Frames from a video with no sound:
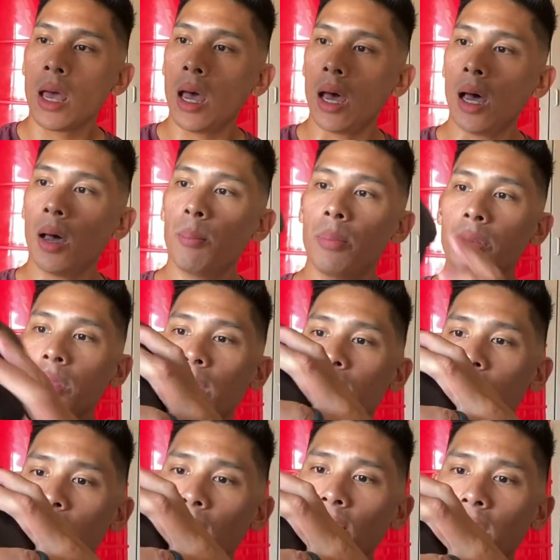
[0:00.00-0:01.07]
But
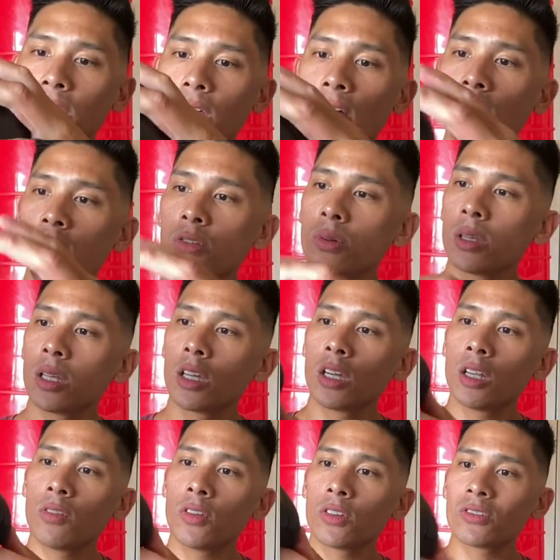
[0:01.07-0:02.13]
that definitely thumb feels really
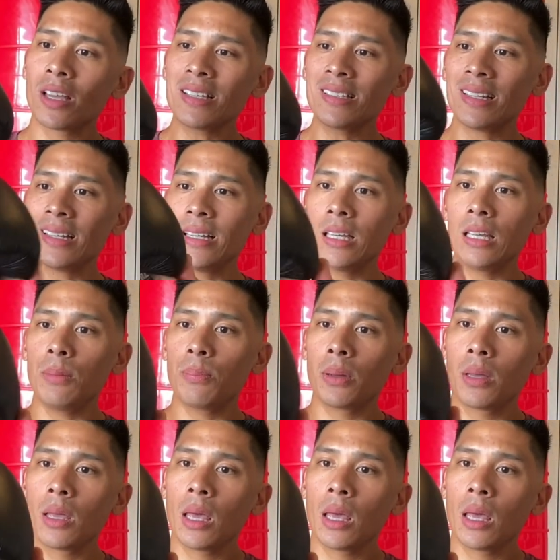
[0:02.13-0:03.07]
good. Feels nice and deep.